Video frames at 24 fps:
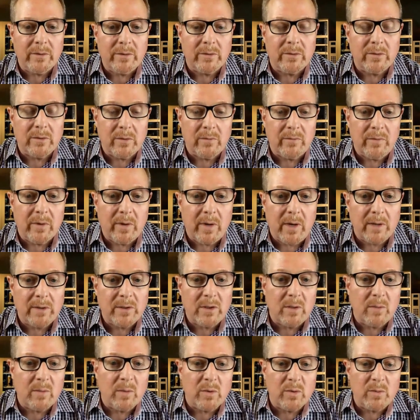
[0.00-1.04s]
to serve their
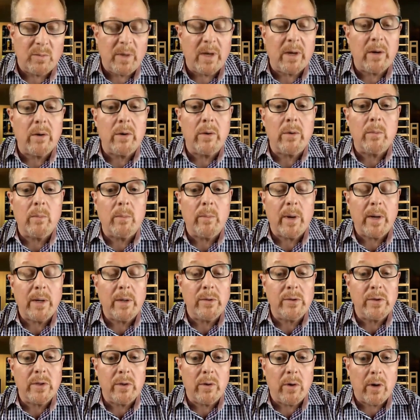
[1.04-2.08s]
customers better by
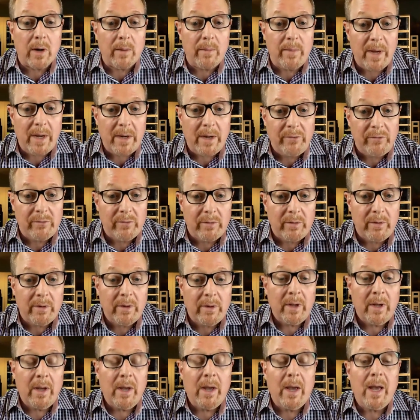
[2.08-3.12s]
using automation
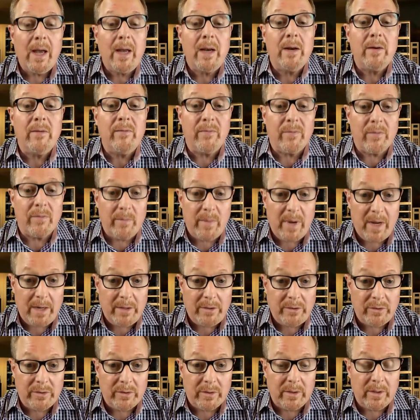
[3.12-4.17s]
and
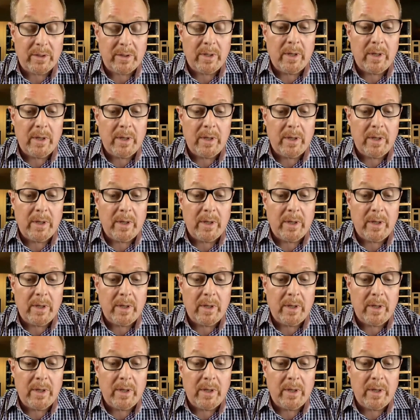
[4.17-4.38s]
information.